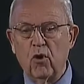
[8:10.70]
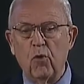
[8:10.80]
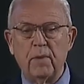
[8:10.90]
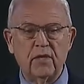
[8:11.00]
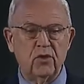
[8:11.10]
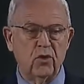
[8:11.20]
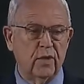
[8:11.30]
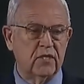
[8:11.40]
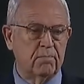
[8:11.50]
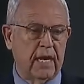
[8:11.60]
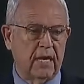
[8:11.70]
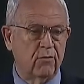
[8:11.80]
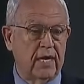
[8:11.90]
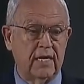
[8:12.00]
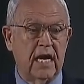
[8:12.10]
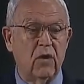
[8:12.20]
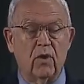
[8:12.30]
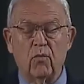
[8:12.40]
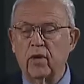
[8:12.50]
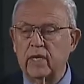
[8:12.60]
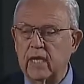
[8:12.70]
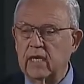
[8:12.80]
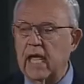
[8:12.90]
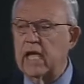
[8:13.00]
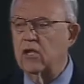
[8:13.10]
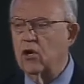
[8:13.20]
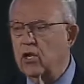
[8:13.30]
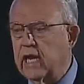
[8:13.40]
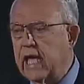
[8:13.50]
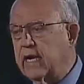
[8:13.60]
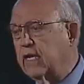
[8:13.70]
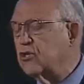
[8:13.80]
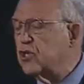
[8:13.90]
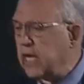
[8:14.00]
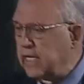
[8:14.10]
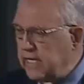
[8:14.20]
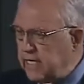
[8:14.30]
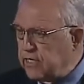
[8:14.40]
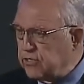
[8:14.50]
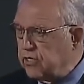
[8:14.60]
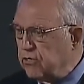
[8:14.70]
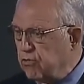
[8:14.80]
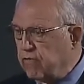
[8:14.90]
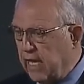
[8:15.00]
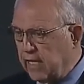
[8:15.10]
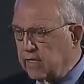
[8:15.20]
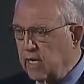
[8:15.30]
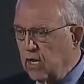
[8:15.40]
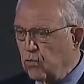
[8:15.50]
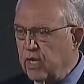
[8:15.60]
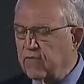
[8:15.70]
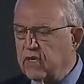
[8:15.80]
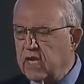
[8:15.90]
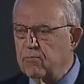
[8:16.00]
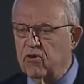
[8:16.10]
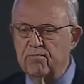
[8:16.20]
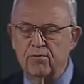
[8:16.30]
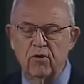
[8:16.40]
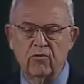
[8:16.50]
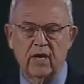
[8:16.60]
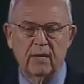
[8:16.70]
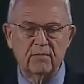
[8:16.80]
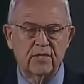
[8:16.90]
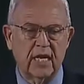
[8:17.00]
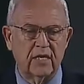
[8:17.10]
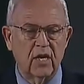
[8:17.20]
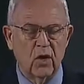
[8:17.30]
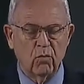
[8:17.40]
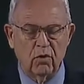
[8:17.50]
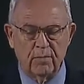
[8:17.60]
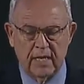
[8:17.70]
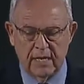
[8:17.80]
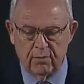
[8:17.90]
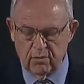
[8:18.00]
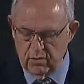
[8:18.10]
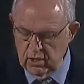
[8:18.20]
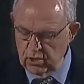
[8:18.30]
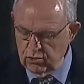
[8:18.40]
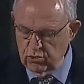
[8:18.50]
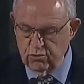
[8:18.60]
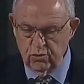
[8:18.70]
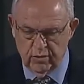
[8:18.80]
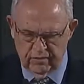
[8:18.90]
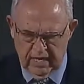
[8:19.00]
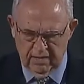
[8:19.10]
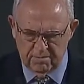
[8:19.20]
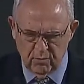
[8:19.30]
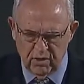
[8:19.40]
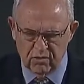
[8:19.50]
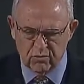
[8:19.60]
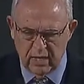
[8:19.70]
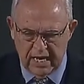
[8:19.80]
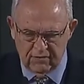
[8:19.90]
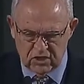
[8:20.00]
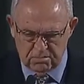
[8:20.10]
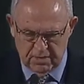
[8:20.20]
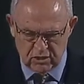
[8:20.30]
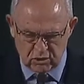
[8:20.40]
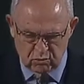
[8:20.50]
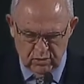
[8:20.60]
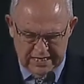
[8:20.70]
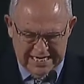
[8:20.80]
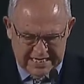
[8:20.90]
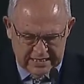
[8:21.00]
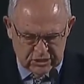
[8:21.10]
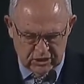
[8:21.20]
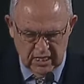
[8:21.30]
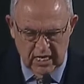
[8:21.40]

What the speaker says: hoping to expand. Right now, we're working on adding Chinese to that. We have a number of programs that we'll be able to do in that. But we also have a special needs